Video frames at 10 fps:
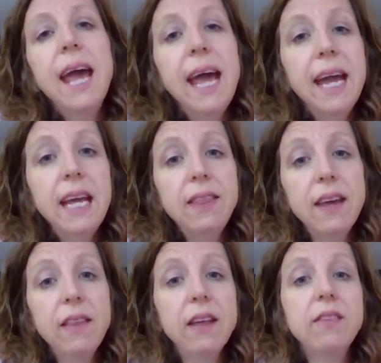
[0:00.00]

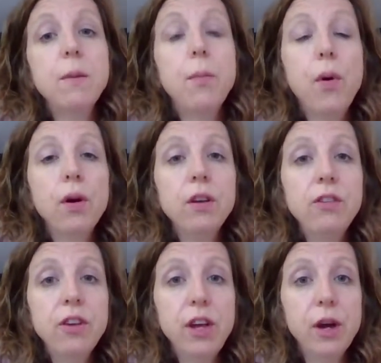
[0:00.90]
Anything that's important
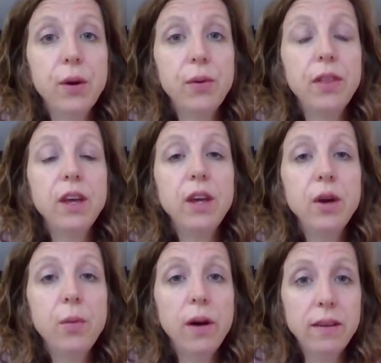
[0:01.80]
to you that
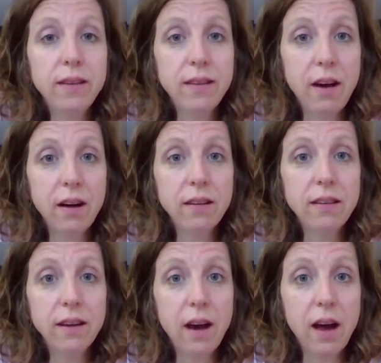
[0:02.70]
you want to talk
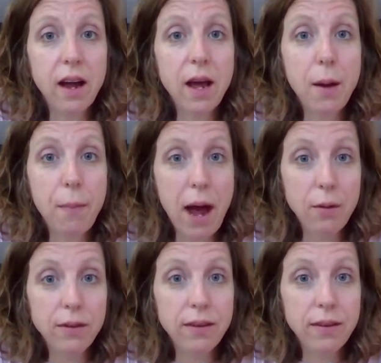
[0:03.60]
to God
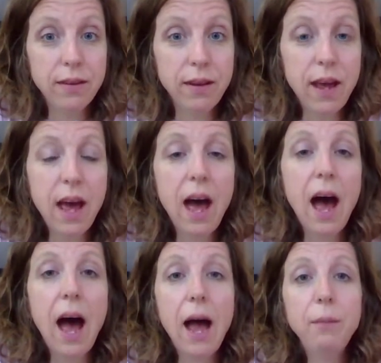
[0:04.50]
about.
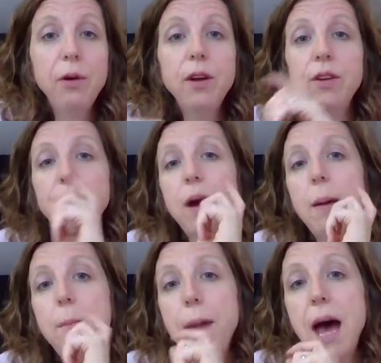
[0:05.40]
I'm going to
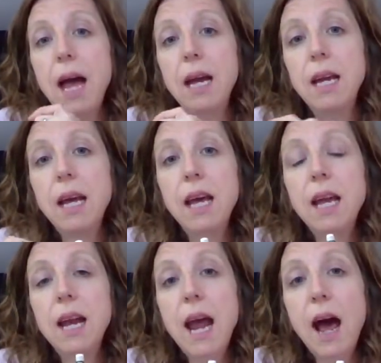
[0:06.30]
write mine.
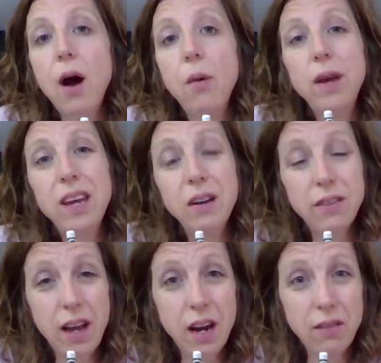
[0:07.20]
Now, here's
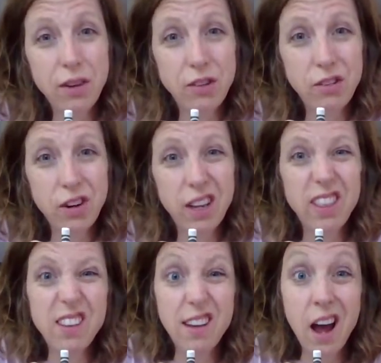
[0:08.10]
kind of a trick
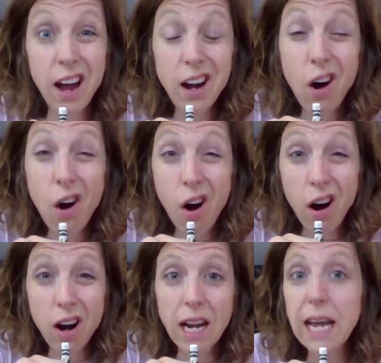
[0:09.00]
that's kind of
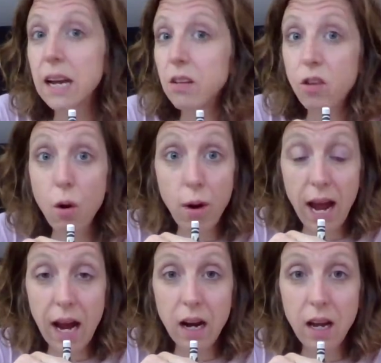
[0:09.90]
hard, and it's
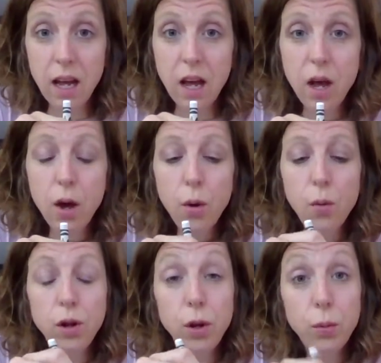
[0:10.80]
okay.
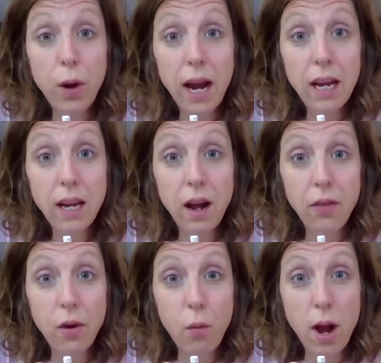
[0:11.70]
When you write it on
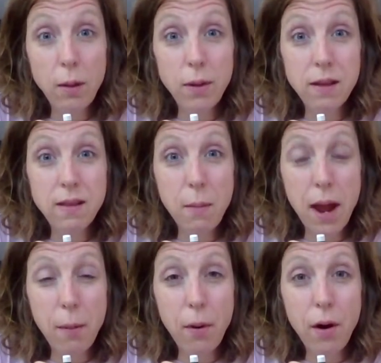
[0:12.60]
the white piece of
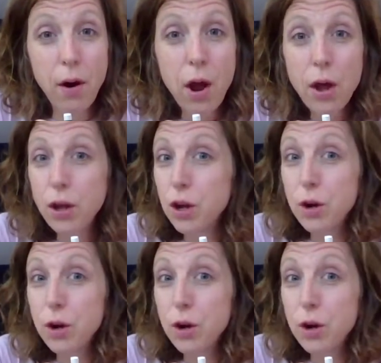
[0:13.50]
paper, you're